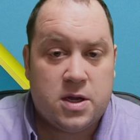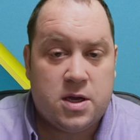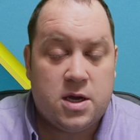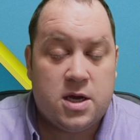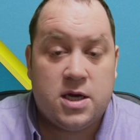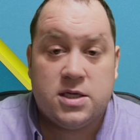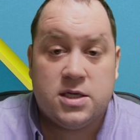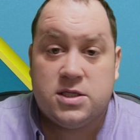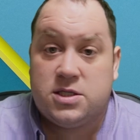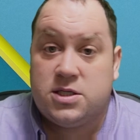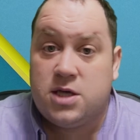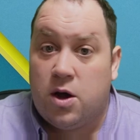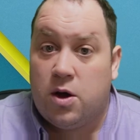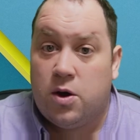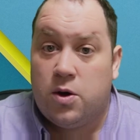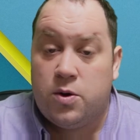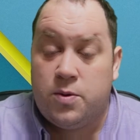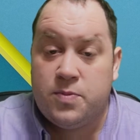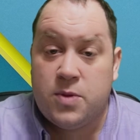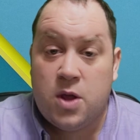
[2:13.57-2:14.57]
So
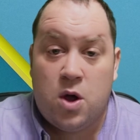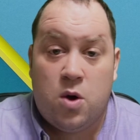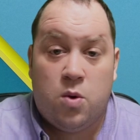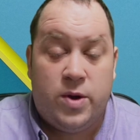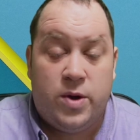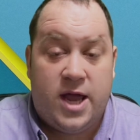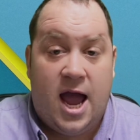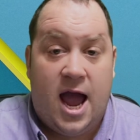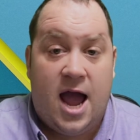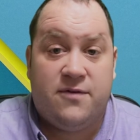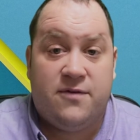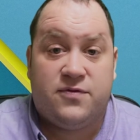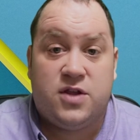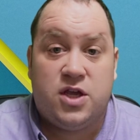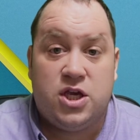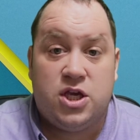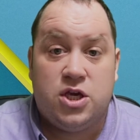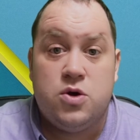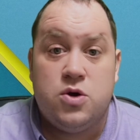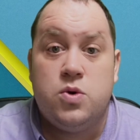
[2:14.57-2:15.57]
we have to
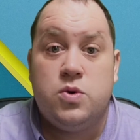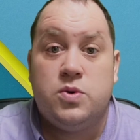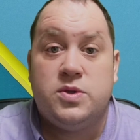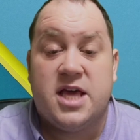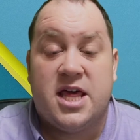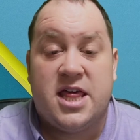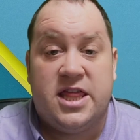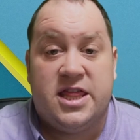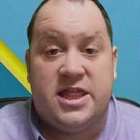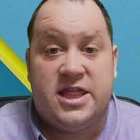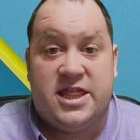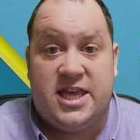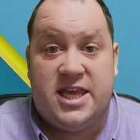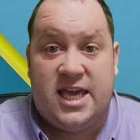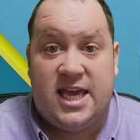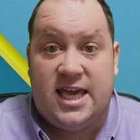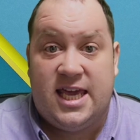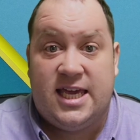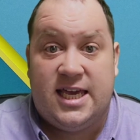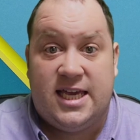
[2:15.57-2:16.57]
use
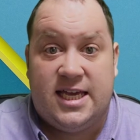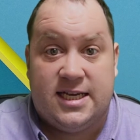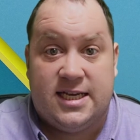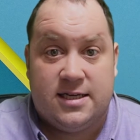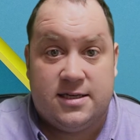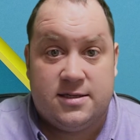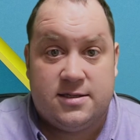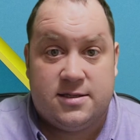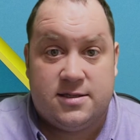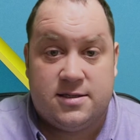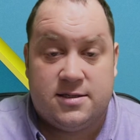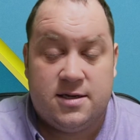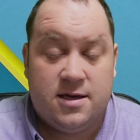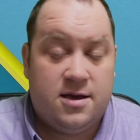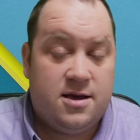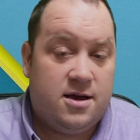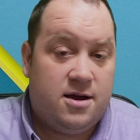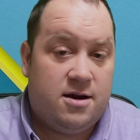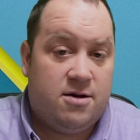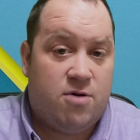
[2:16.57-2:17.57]
these,
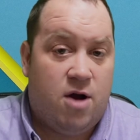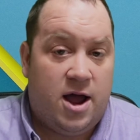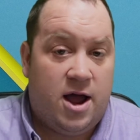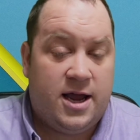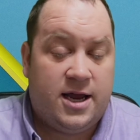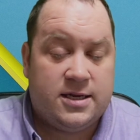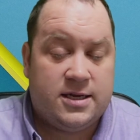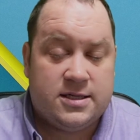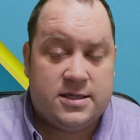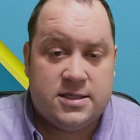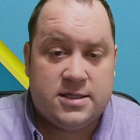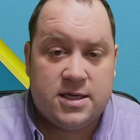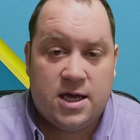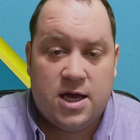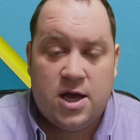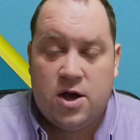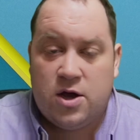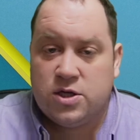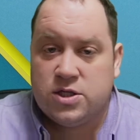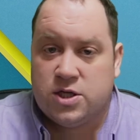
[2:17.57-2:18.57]
right?
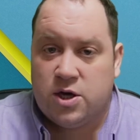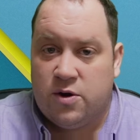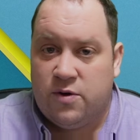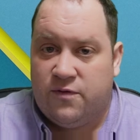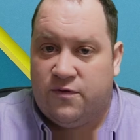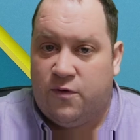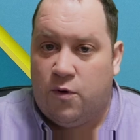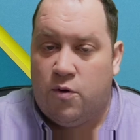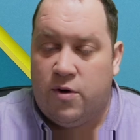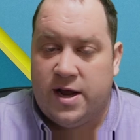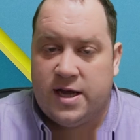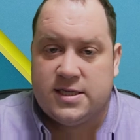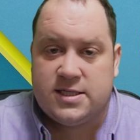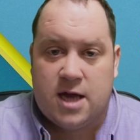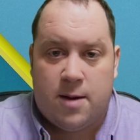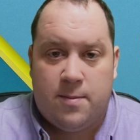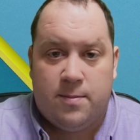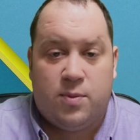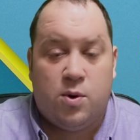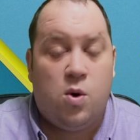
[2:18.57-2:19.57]
So, for
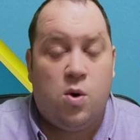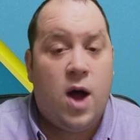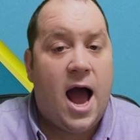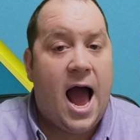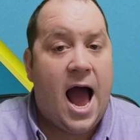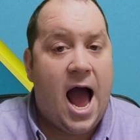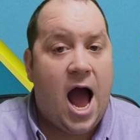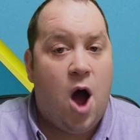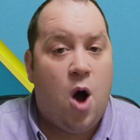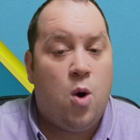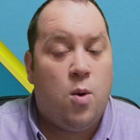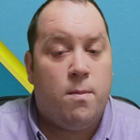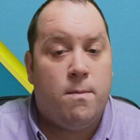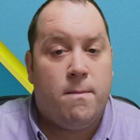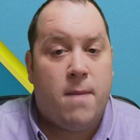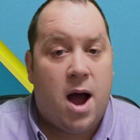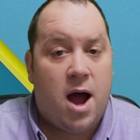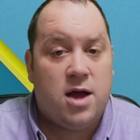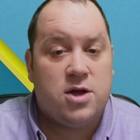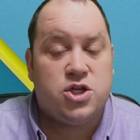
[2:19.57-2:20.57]
example, how
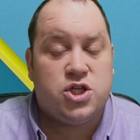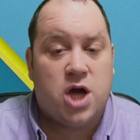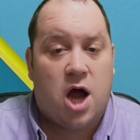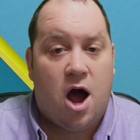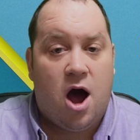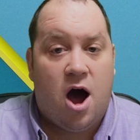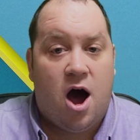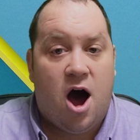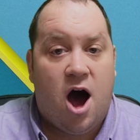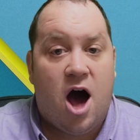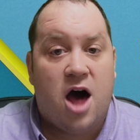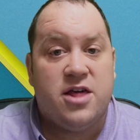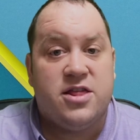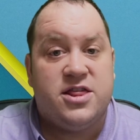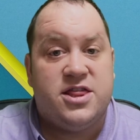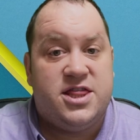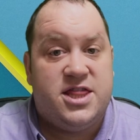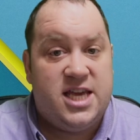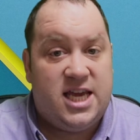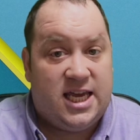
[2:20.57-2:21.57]
much are
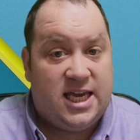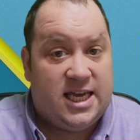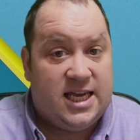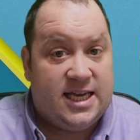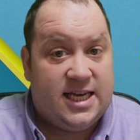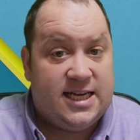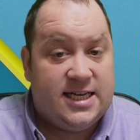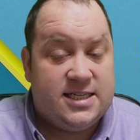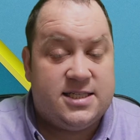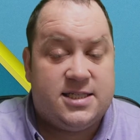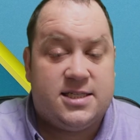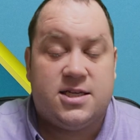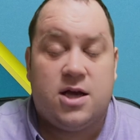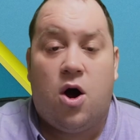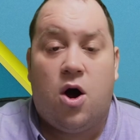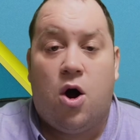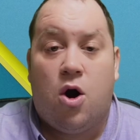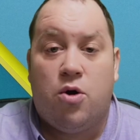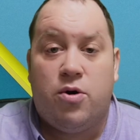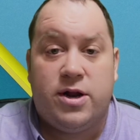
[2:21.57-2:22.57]
these
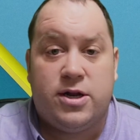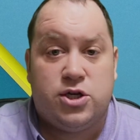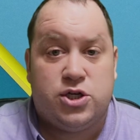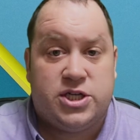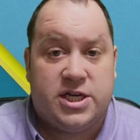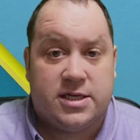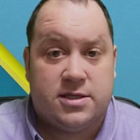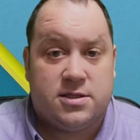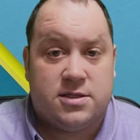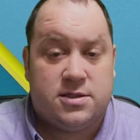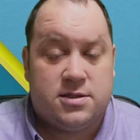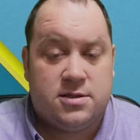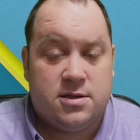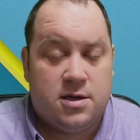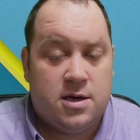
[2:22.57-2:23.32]
oranges?